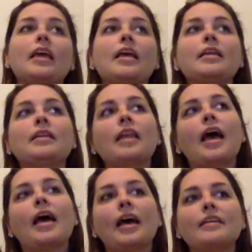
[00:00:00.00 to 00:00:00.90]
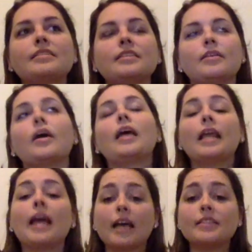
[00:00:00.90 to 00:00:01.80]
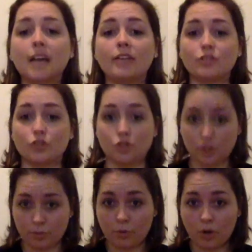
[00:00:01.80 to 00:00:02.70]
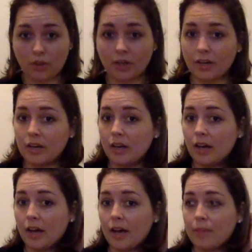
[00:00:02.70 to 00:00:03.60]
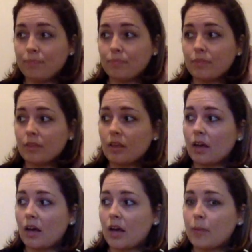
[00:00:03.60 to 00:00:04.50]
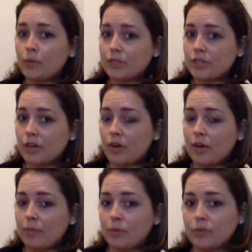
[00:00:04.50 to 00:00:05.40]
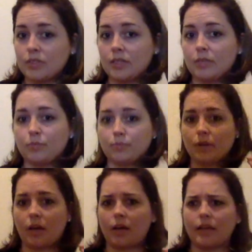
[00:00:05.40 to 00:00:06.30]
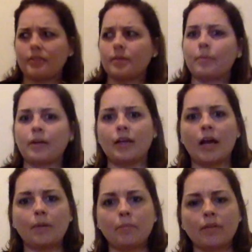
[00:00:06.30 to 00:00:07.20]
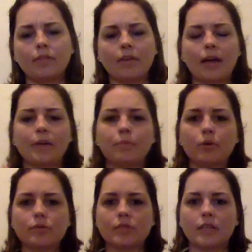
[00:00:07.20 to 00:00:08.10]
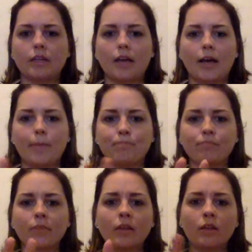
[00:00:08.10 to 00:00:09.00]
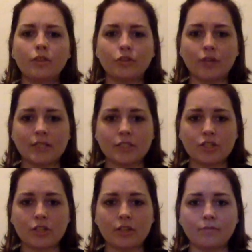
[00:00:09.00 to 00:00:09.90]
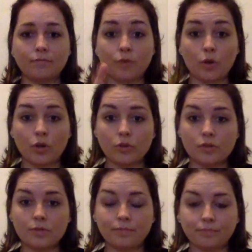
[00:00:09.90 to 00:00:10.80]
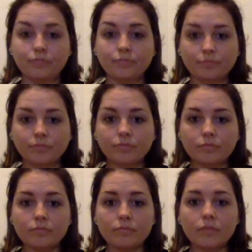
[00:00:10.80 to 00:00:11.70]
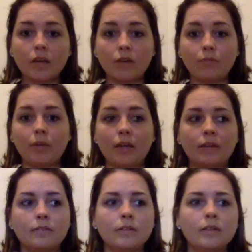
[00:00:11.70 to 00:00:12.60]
It has gotten smaller. A couple weeks ago, I posted, I guess at my 9-month, I posted the transition photos of me at,